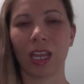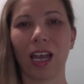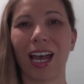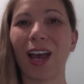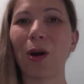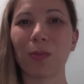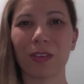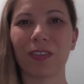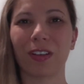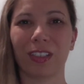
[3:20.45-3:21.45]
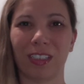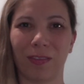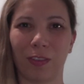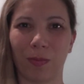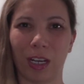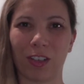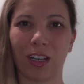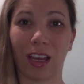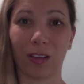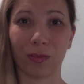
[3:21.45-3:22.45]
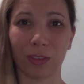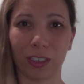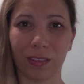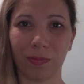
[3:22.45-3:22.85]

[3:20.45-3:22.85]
I hope you found this information helpful.